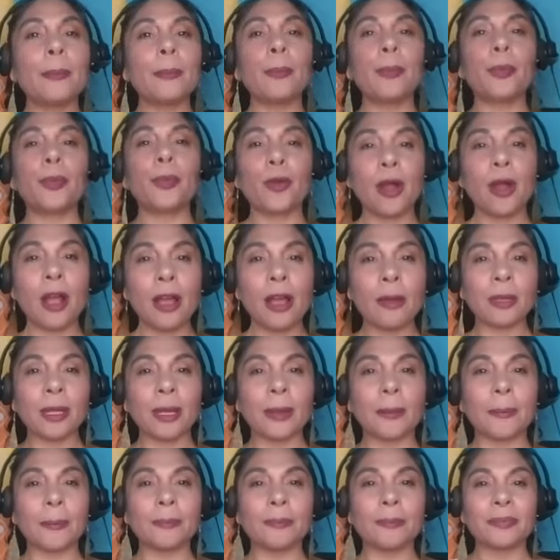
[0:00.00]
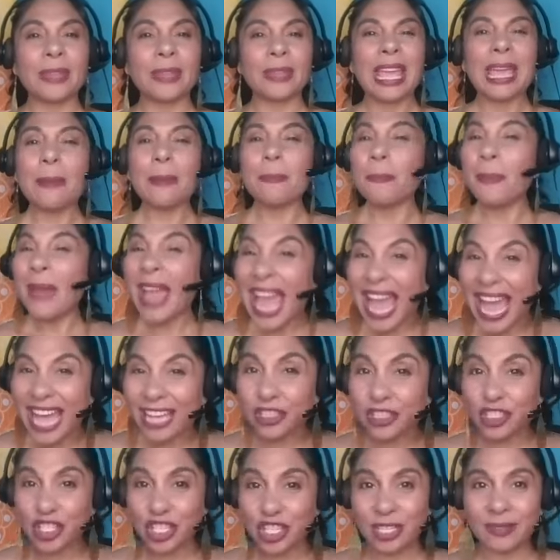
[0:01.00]
problem, a
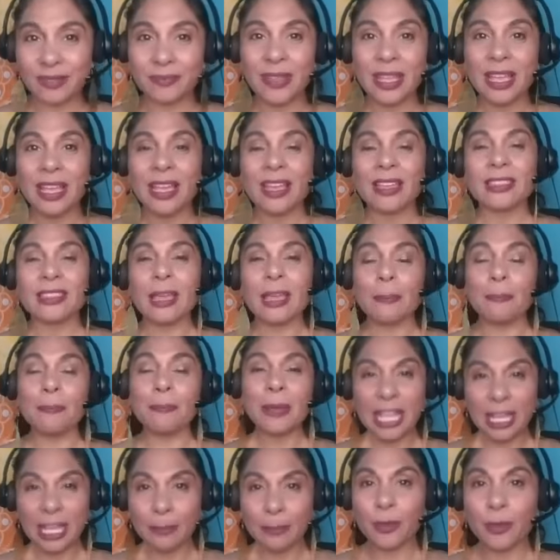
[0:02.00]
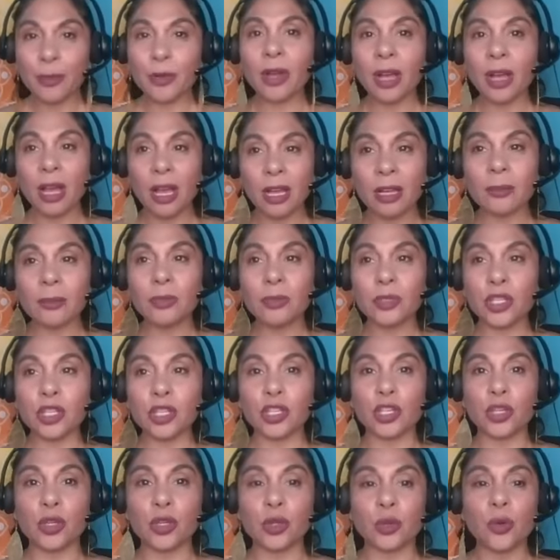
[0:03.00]
passion that people come to
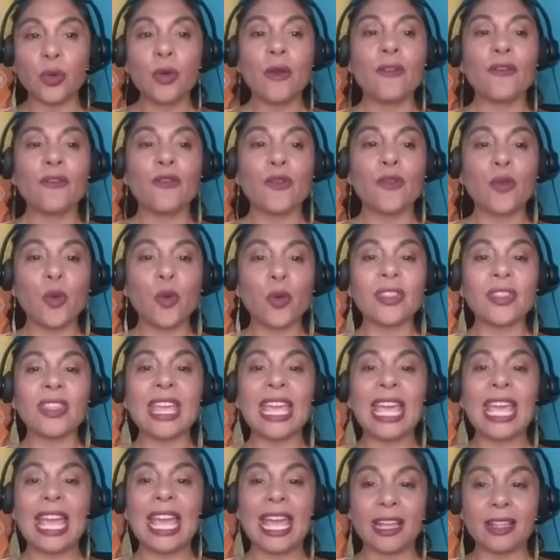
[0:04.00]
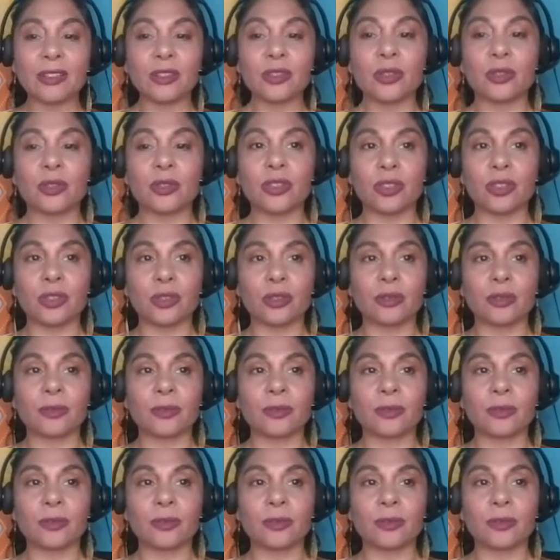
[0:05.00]
you for the answer to?